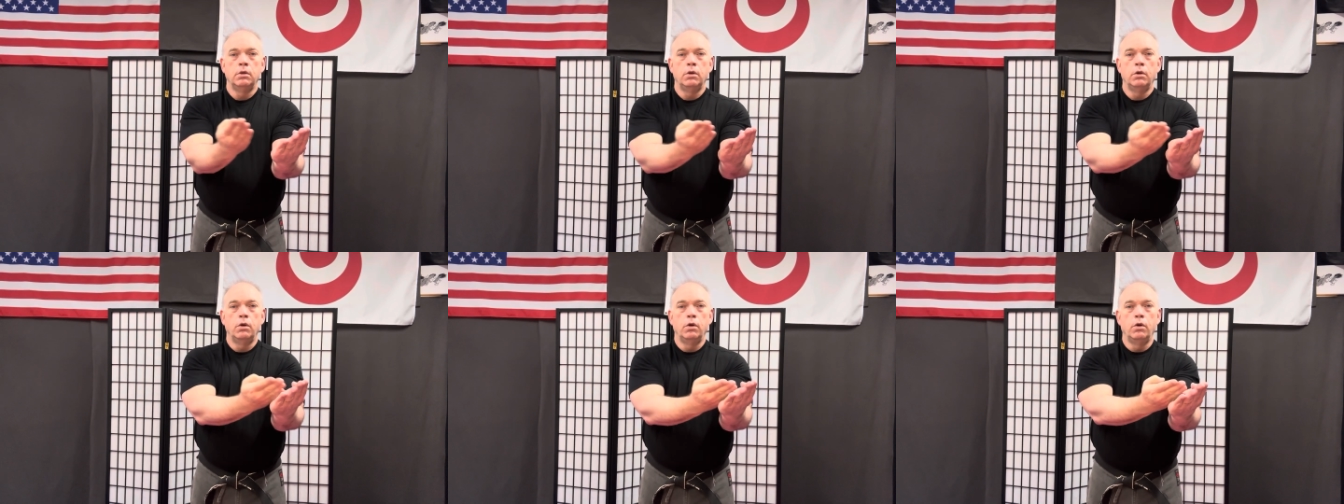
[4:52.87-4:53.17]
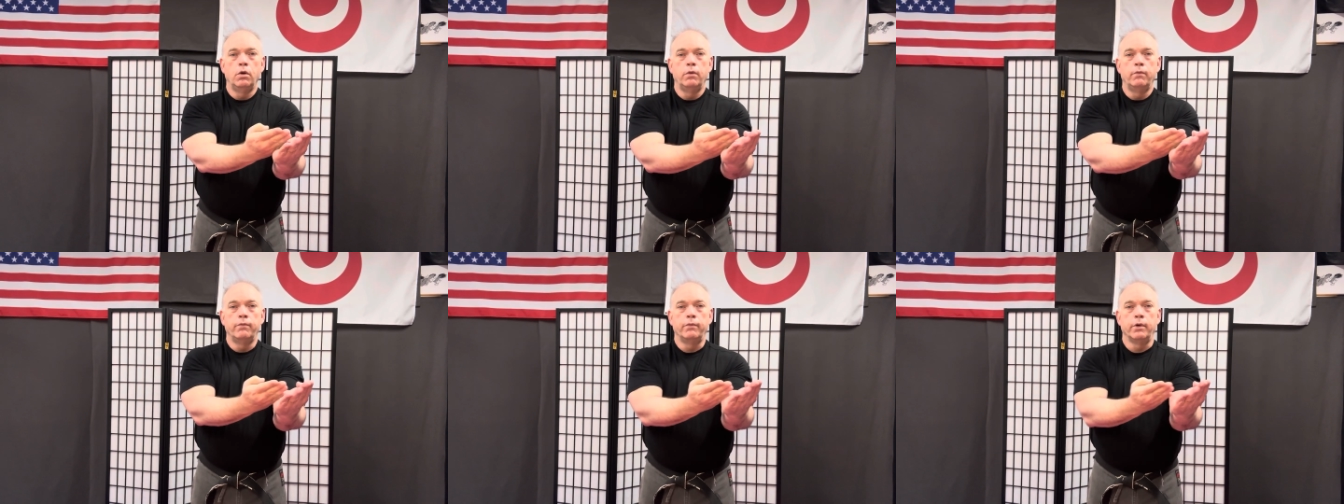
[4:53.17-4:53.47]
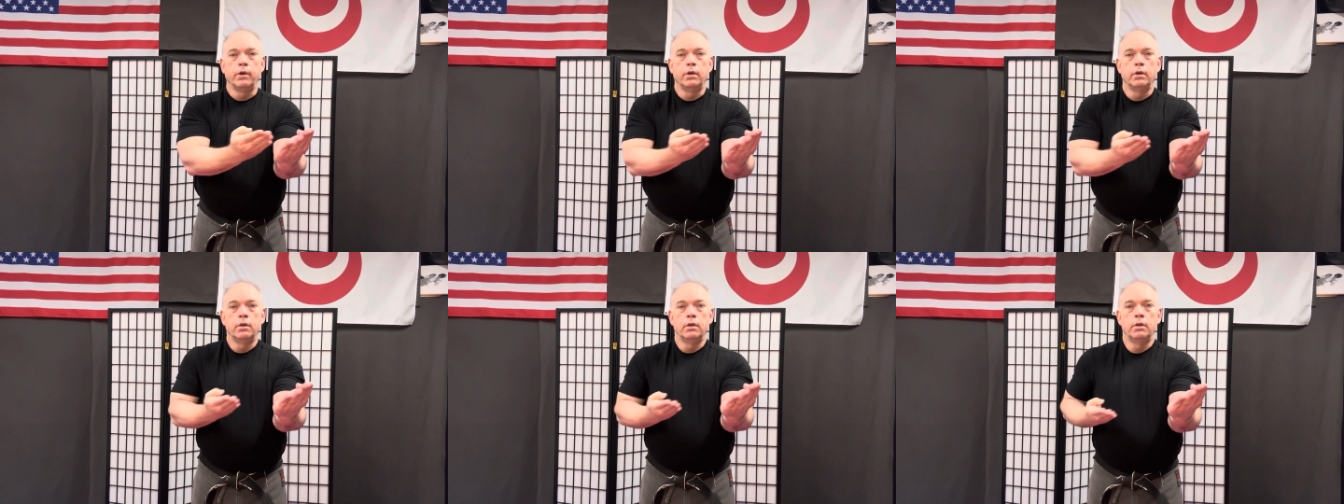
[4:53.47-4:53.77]

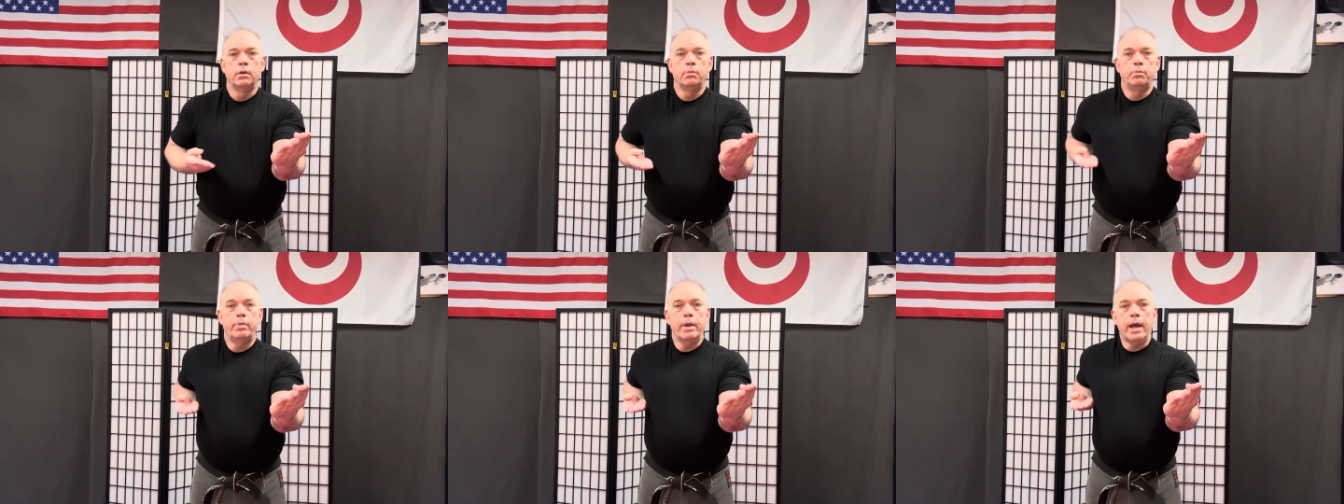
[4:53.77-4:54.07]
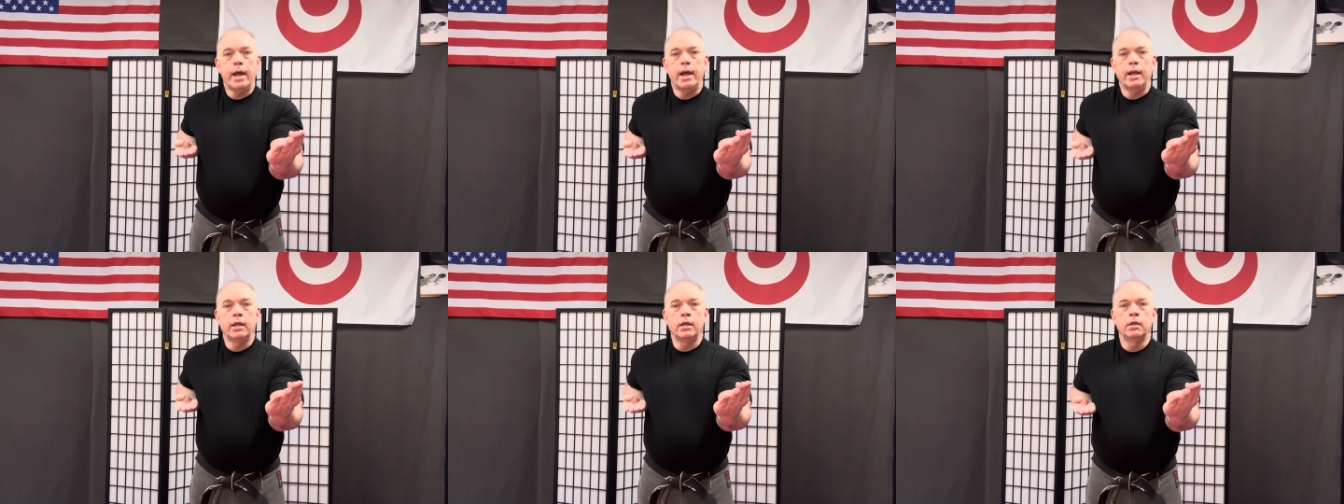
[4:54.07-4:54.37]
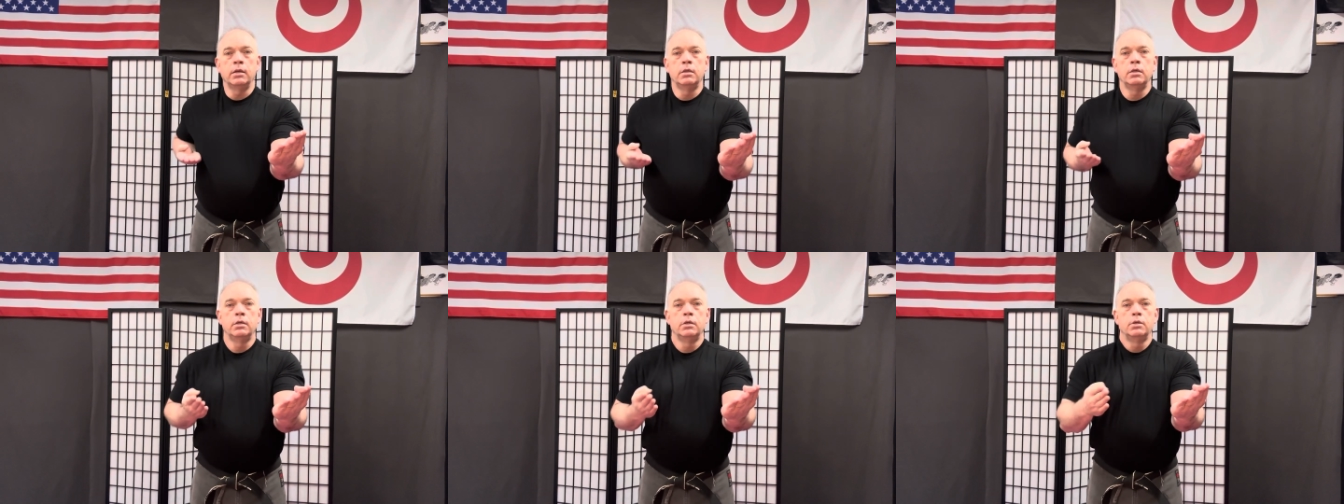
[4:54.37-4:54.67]
Over, back,
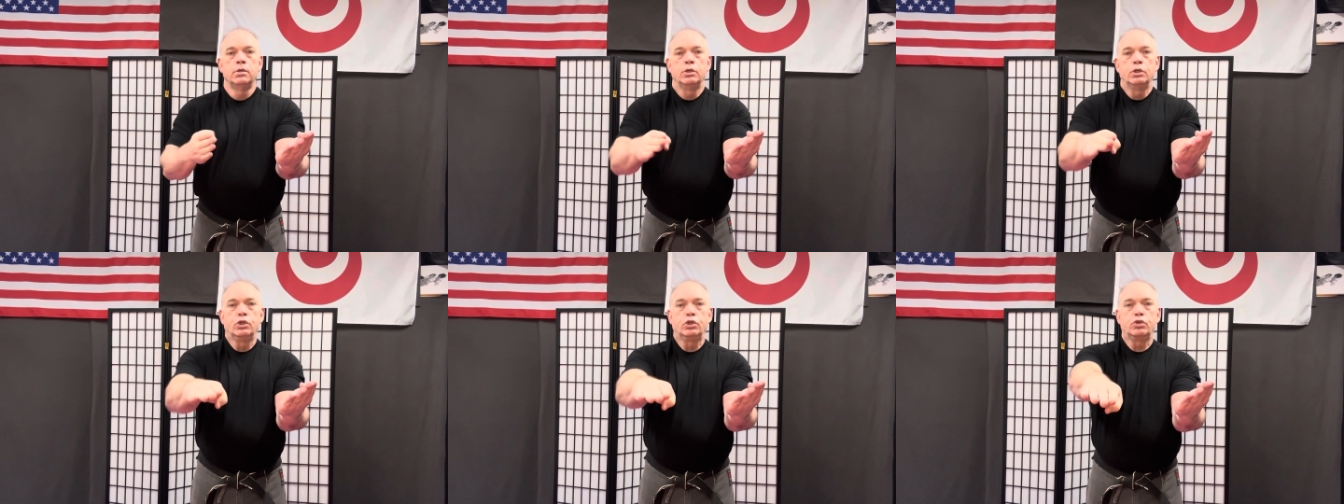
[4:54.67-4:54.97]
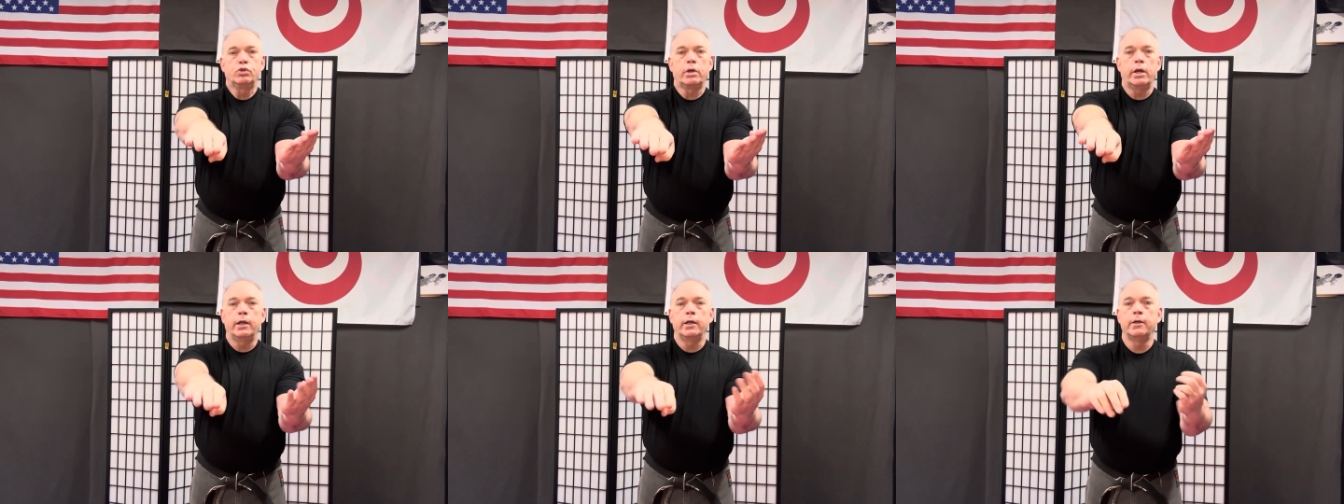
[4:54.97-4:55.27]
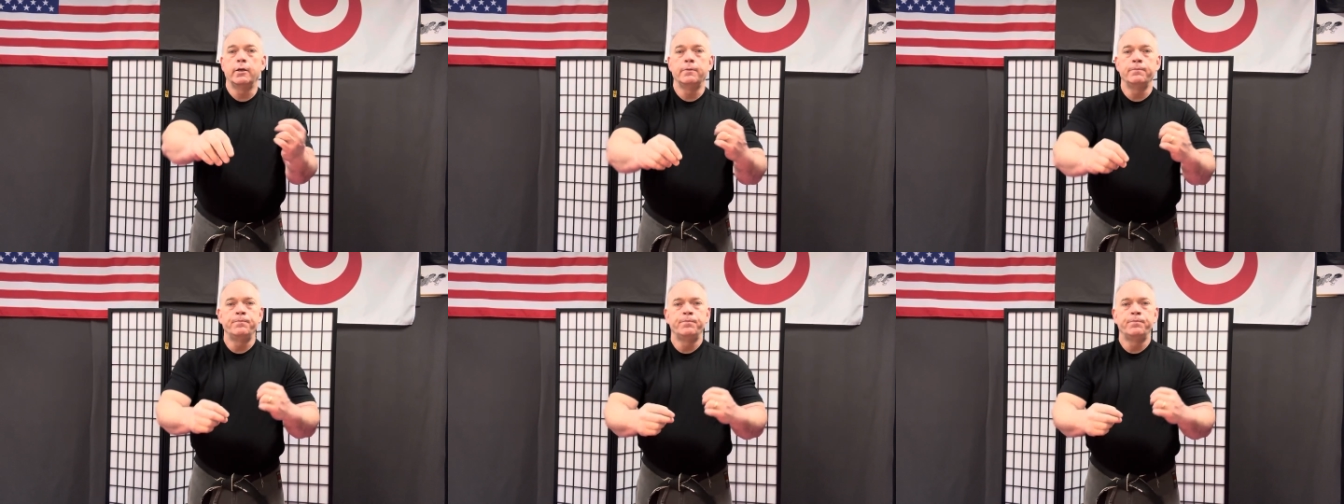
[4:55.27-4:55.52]
strike.